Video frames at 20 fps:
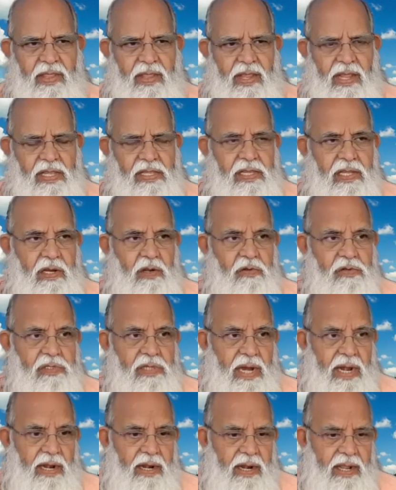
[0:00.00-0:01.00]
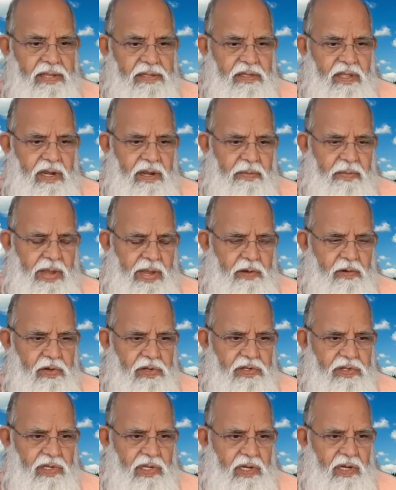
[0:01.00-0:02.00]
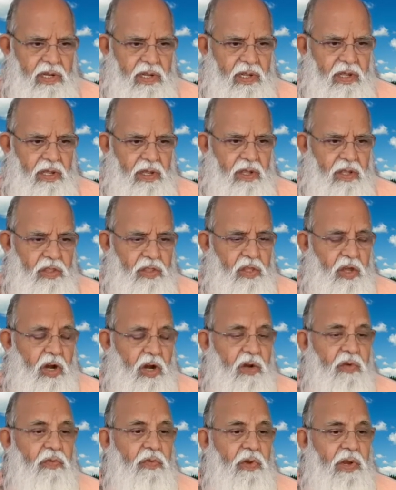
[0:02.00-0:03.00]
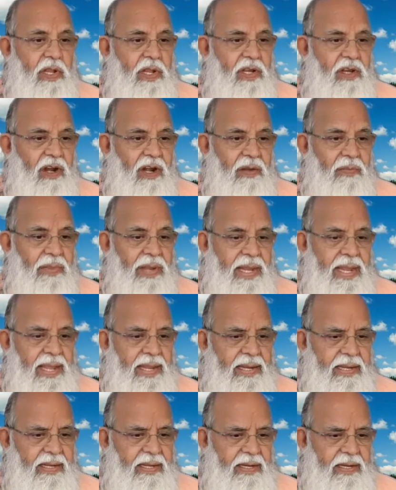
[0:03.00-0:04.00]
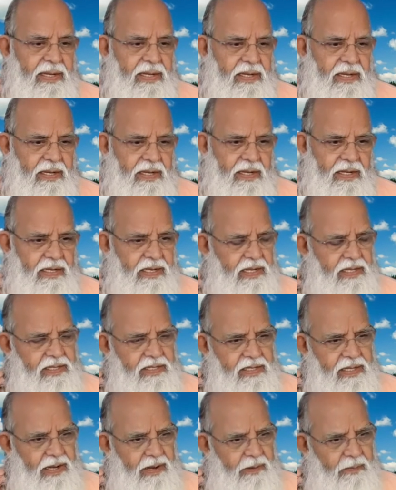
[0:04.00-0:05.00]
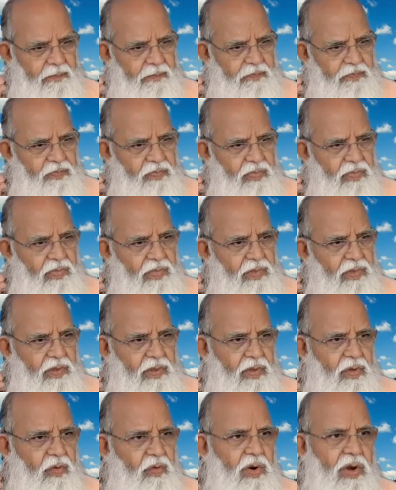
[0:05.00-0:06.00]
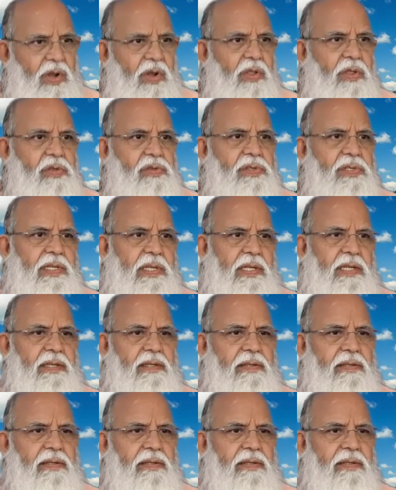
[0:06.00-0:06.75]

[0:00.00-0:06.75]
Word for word: I said, Now start answering my question thoughtfully, not mechanically. Yes. What do you see?